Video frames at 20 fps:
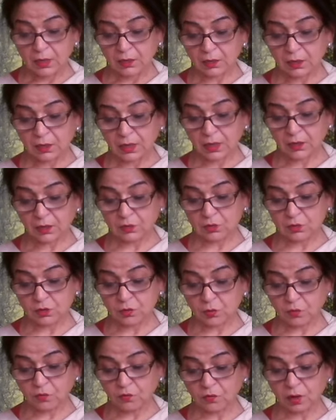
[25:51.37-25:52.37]
They are
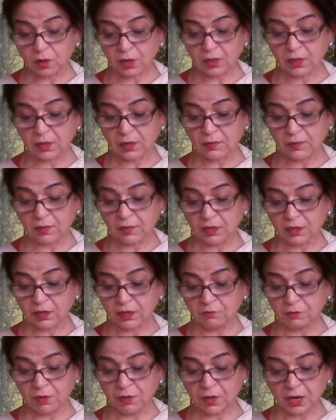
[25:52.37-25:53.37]
so far that
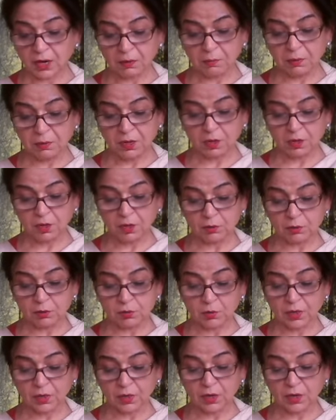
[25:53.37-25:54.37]
he will not be able
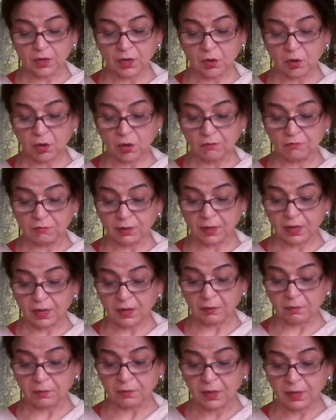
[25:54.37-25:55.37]
to hear a call for
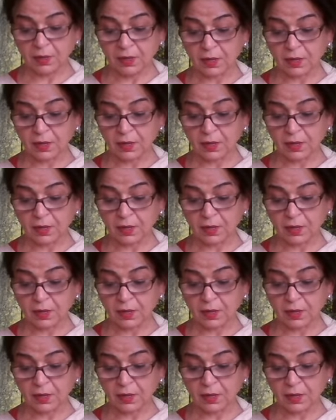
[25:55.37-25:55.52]
help.